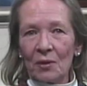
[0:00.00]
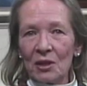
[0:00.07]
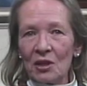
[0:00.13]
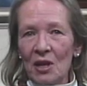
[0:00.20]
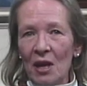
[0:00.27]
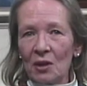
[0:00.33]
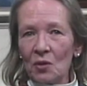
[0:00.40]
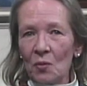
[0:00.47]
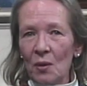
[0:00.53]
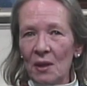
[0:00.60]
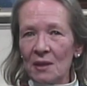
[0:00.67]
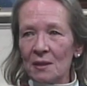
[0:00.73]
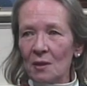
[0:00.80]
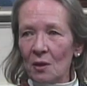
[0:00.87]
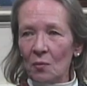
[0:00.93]
reach out to
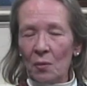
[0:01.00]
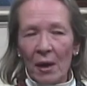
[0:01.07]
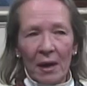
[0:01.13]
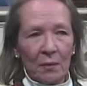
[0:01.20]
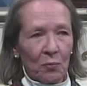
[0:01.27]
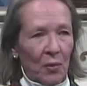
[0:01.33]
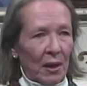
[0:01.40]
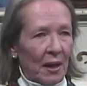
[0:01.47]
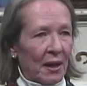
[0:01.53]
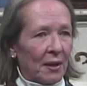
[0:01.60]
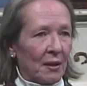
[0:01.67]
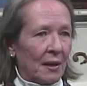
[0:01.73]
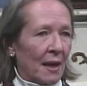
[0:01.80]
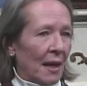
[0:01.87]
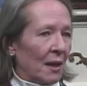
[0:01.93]
us so that we
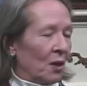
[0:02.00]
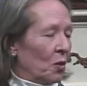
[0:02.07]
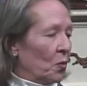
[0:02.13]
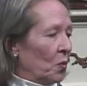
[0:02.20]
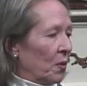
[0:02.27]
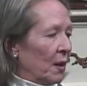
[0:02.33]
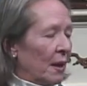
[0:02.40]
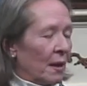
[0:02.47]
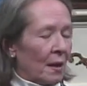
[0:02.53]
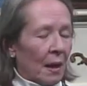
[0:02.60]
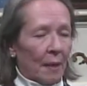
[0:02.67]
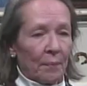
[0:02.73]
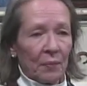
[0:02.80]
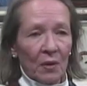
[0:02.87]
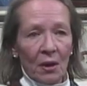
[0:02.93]
can get you
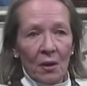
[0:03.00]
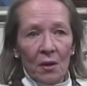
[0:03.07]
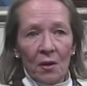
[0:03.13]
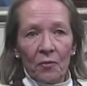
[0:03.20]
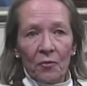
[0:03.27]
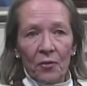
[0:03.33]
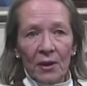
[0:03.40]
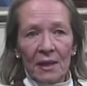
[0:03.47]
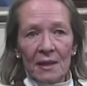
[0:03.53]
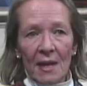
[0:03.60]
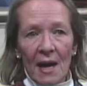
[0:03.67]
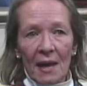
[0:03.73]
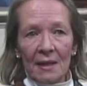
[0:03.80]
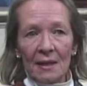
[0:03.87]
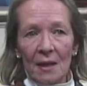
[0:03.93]
the free
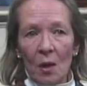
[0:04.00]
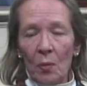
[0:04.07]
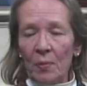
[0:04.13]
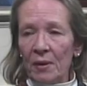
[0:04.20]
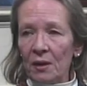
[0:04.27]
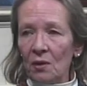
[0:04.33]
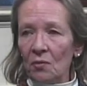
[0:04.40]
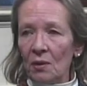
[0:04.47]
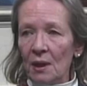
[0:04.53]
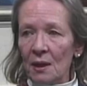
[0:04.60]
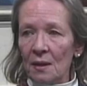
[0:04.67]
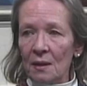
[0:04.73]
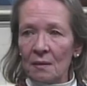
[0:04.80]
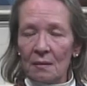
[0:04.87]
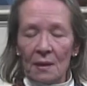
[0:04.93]
tax help that you
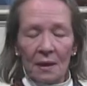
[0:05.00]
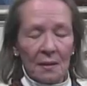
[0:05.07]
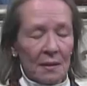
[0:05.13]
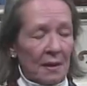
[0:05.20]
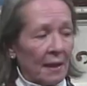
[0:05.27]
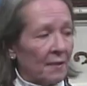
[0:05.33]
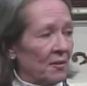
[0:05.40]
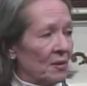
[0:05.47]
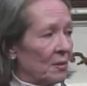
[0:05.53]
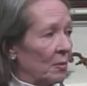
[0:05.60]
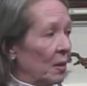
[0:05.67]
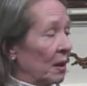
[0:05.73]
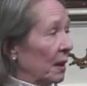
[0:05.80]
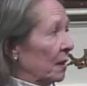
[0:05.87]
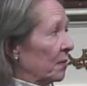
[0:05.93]
need and save some
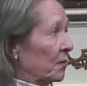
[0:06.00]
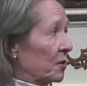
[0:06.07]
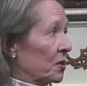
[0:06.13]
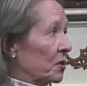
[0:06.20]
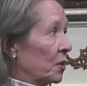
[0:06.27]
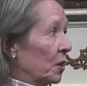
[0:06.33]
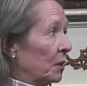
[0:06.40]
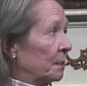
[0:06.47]
money for sure.